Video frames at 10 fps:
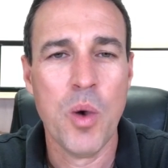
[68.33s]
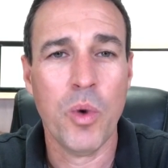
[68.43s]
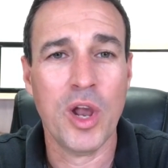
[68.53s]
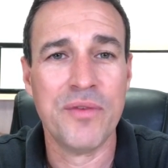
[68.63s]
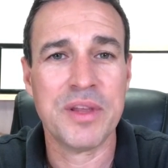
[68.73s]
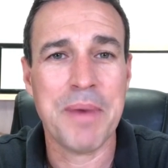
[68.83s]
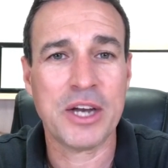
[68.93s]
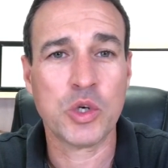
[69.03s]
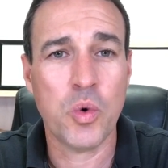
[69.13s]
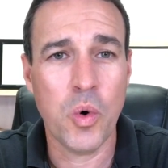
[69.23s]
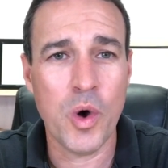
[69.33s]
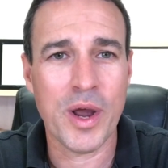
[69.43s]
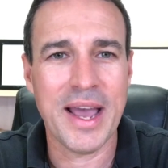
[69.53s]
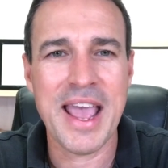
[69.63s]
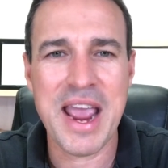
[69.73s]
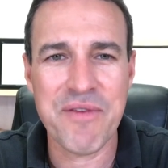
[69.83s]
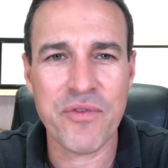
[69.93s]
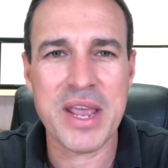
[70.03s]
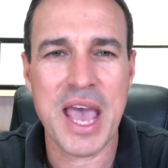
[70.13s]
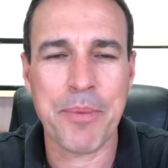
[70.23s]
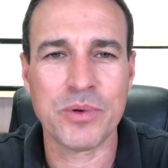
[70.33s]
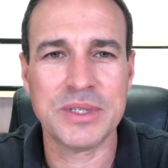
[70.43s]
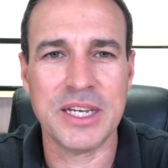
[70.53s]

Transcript: while over the March quarter, every capital